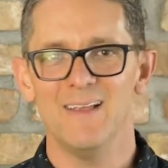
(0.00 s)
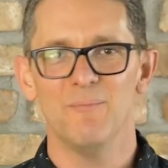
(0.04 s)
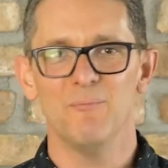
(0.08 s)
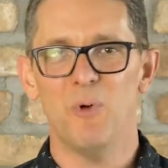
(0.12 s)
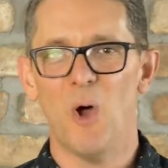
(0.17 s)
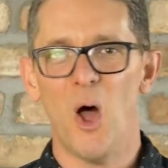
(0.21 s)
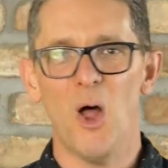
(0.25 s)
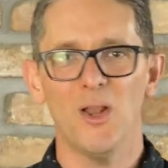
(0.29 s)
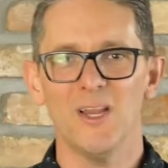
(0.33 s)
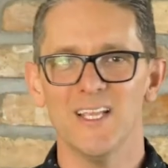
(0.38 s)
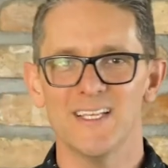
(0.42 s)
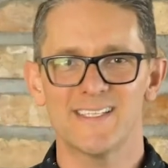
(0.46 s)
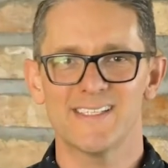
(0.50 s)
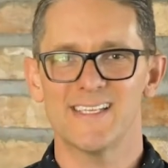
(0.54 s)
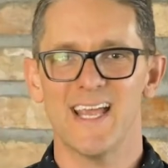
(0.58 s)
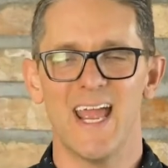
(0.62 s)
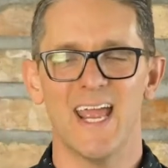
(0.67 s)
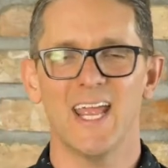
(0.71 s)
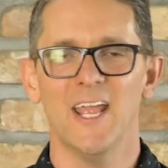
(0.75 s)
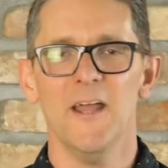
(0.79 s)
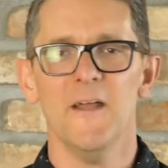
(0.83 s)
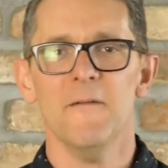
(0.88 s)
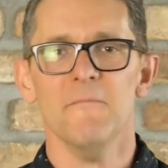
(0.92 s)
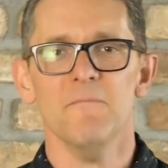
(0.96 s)
Paul is
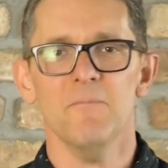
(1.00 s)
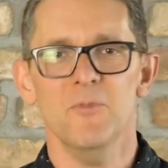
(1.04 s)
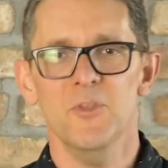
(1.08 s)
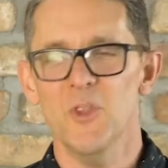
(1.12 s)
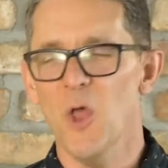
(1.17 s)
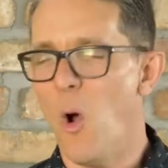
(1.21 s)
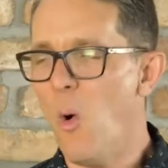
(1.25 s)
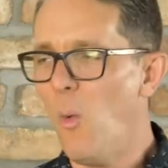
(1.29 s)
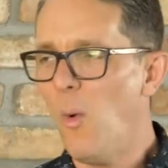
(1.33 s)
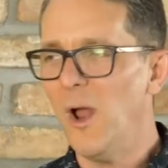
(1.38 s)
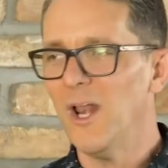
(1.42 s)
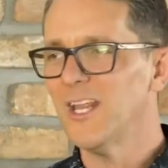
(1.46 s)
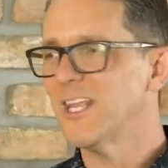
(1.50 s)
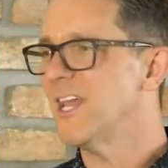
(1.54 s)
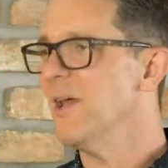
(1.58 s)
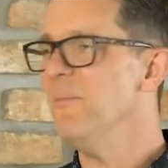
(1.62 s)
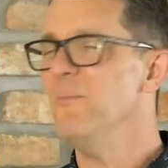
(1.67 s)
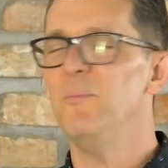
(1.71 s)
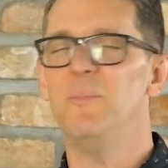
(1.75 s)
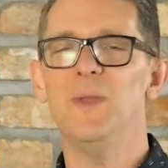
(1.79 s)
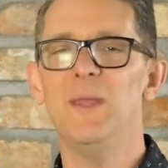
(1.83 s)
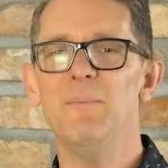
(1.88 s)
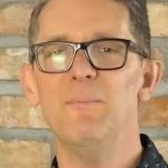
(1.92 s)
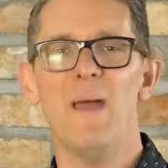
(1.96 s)
saying, no one
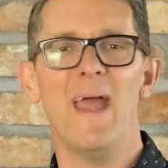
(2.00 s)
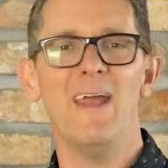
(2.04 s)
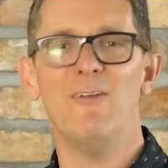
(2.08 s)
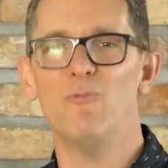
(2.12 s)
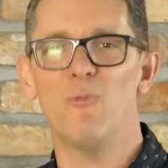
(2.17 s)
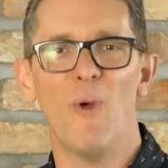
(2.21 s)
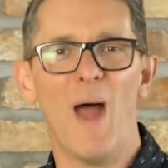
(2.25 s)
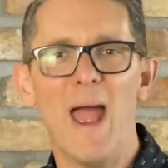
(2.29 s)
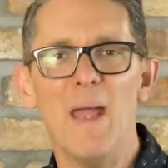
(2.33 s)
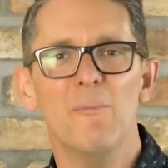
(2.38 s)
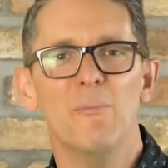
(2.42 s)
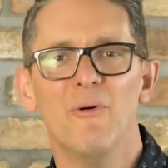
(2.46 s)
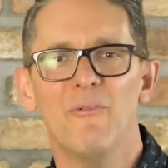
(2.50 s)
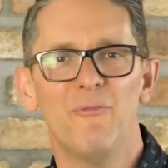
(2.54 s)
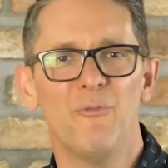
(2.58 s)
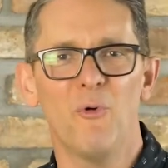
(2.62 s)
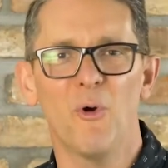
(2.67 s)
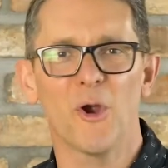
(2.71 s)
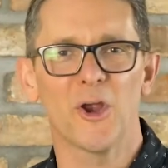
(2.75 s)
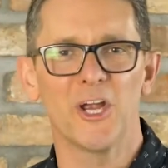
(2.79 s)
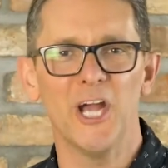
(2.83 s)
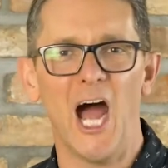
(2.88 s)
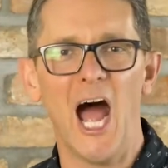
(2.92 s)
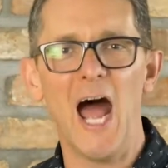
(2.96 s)
can be made right
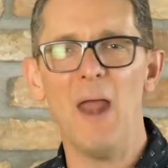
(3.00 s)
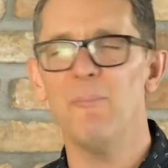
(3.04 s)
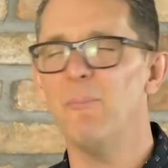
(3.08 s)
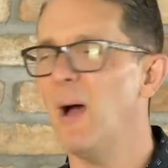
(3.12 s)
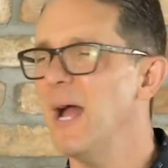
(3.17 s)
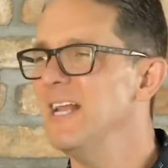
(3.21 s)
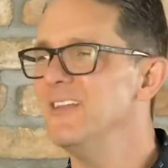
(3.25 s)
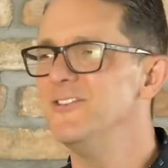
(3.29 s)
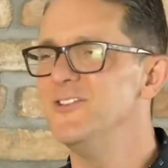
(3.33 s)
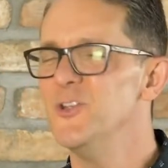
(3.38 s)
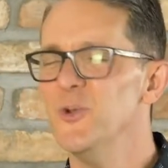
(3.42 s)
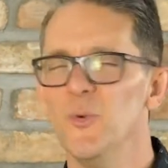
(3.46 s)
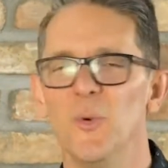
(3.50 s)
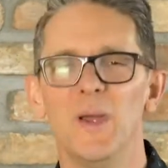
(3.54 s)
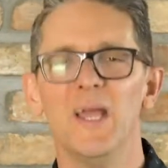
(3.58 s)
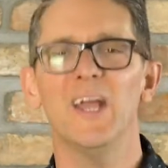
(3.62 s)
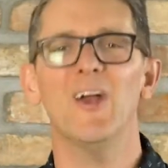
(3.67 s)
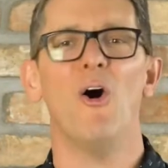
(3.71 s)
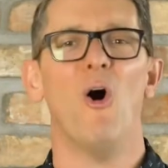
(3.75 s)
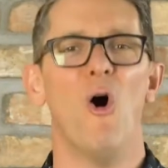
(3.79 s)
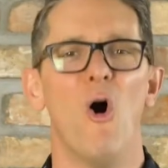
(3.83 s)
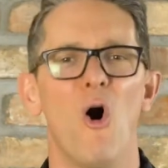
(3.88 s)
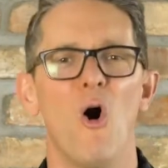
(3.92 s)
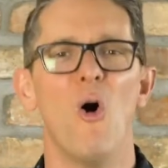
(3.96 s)
before God by
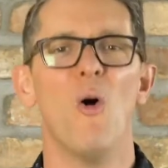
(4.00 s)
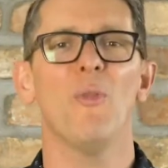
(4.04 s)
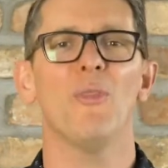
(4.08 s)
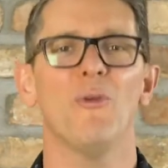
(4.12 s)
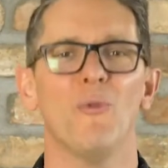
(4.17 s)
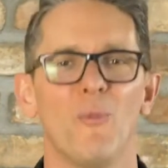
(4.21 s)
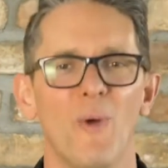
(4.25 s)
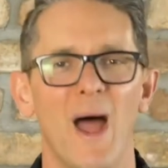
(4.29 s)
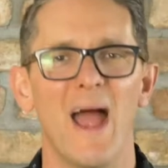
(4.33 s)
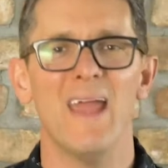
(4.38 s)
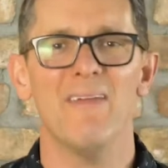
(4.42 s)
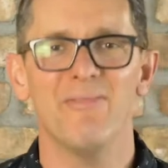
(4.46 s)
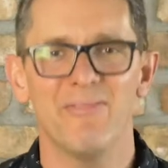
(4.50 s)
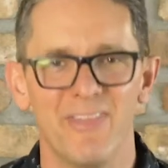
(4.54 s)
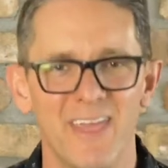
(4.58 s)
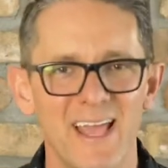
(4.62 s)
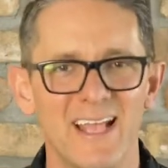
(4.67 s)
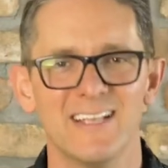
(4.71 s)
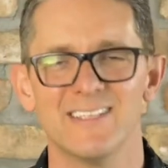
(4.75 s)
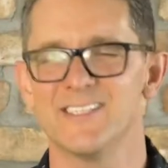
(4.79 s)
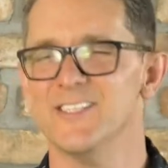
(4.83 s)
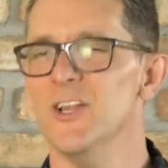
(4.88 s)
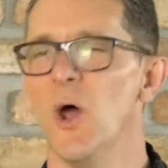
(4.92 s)
doing all the right things.